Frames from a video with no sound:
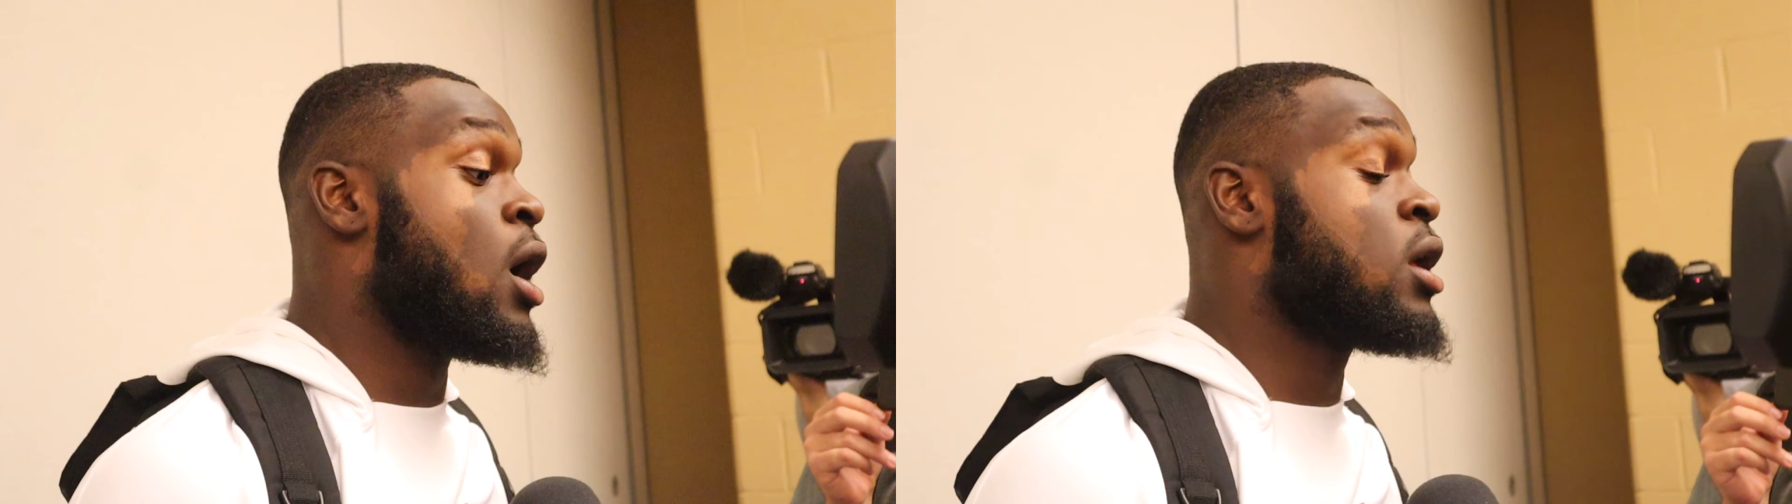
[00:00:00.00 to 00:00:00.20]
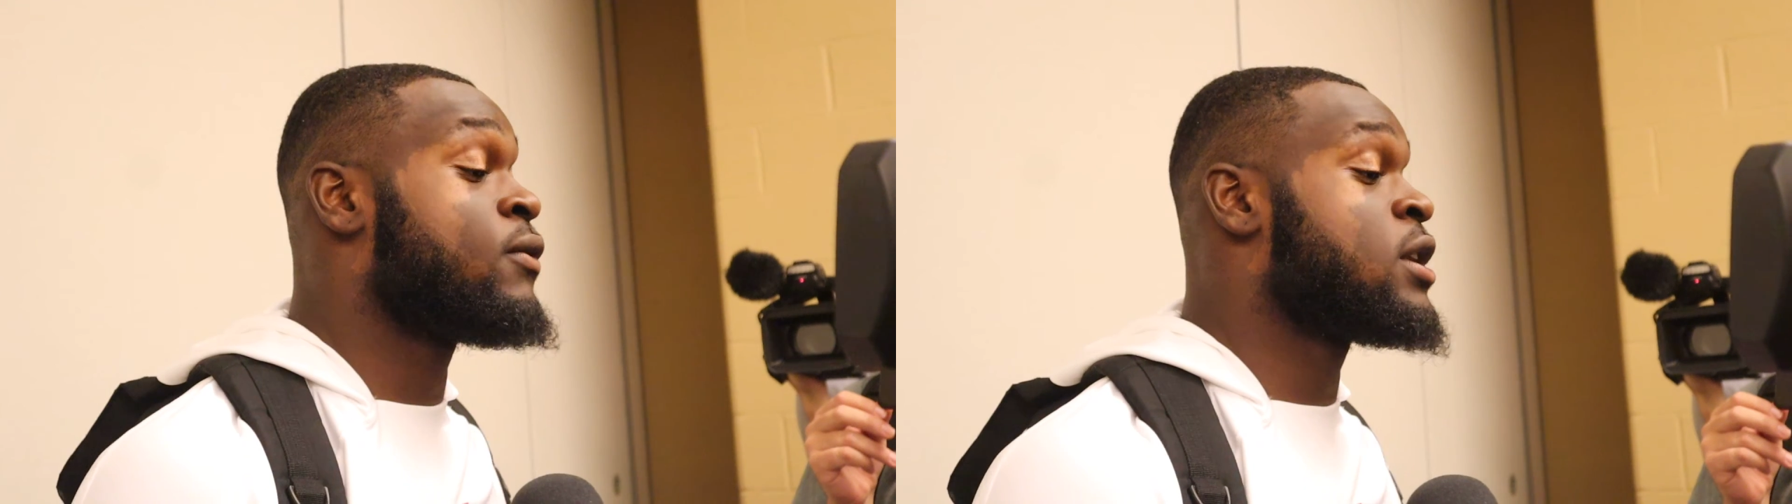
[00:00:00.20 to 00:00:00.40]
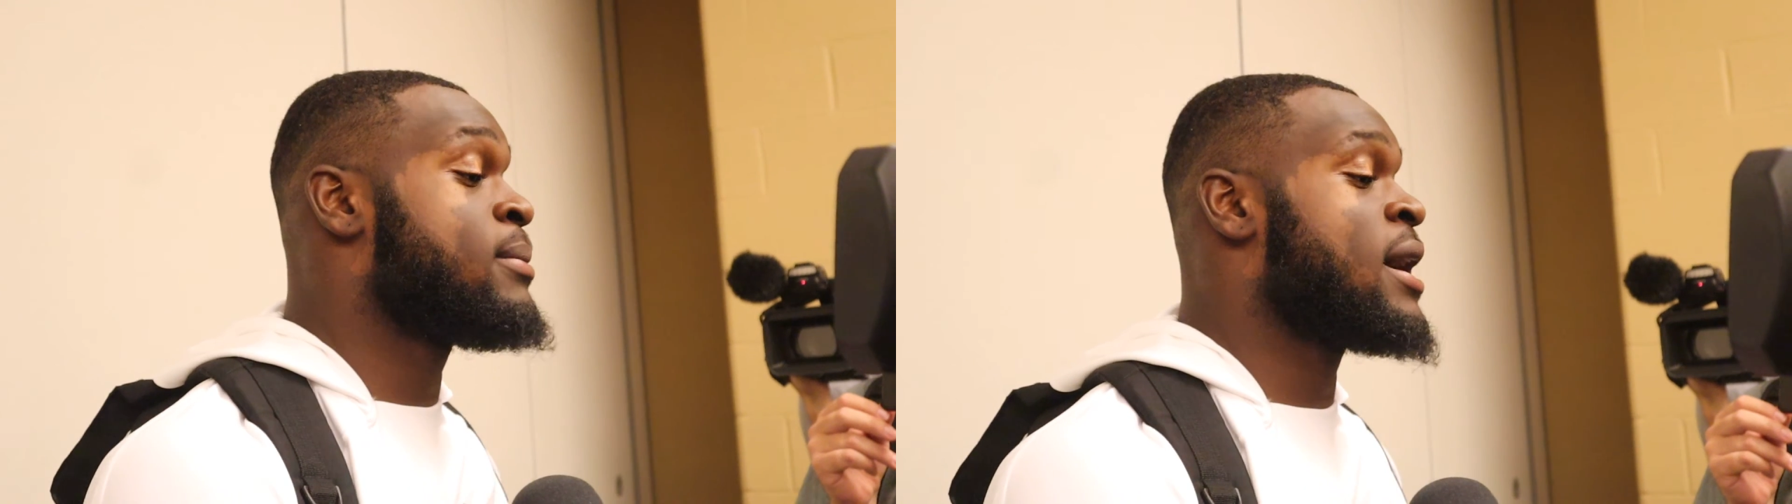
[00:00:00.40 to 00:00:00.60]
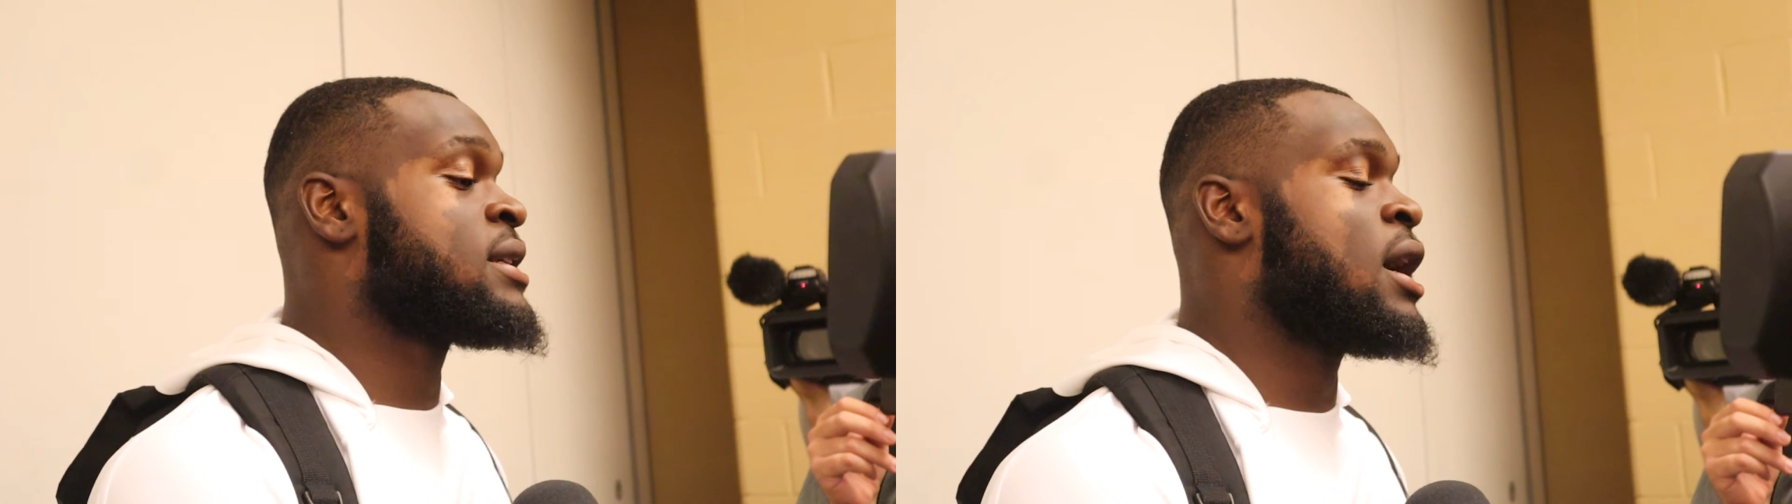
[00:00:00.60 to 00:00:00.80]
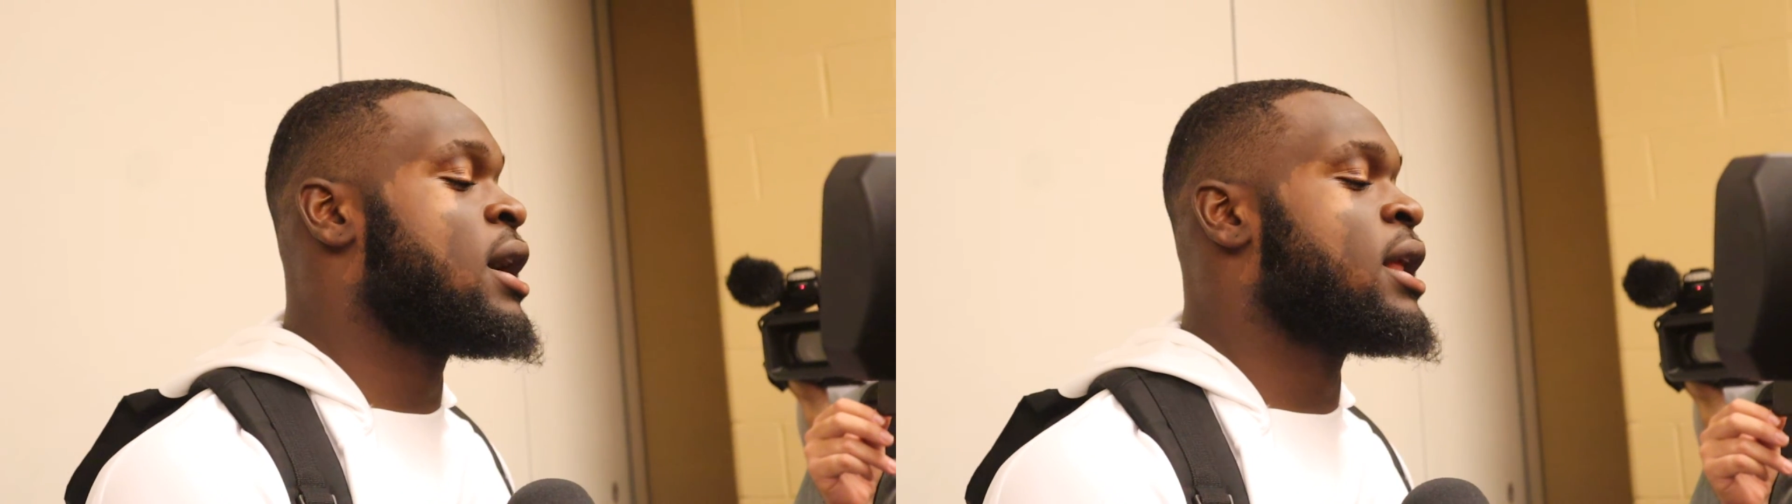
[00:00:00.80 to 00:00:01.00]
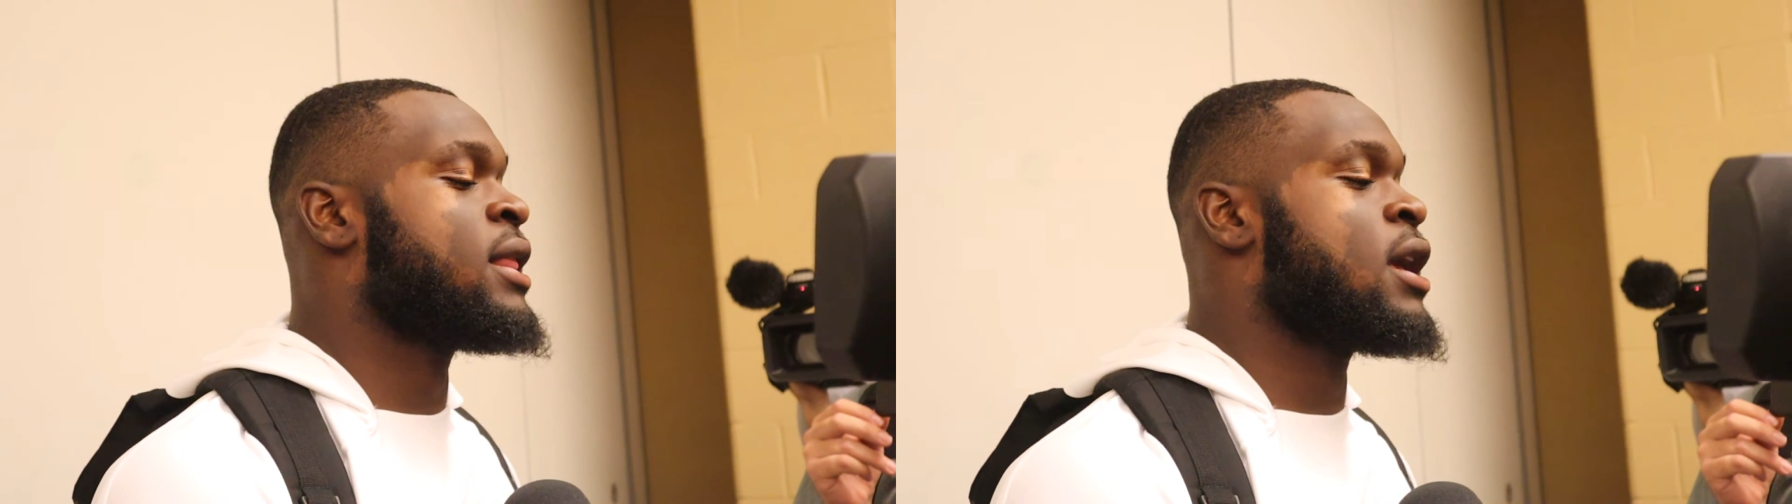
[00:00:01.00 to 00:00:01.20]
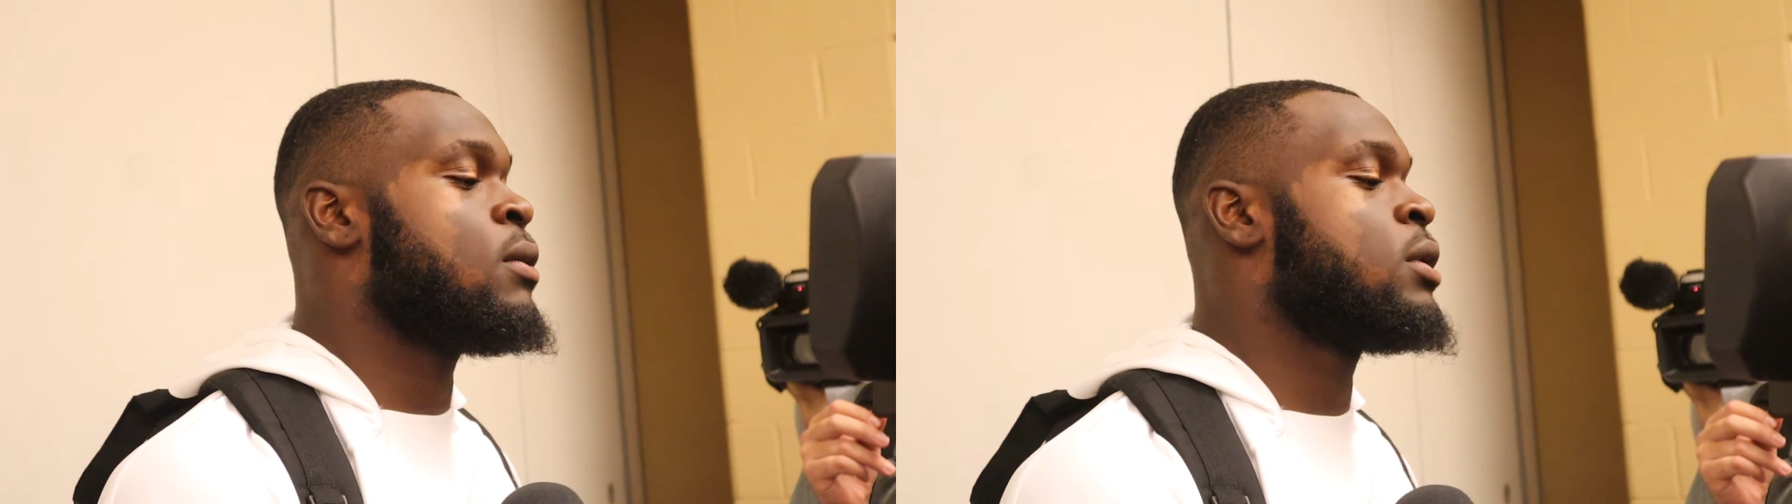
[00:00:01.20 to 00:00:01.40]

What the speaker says: all the running backs, I think,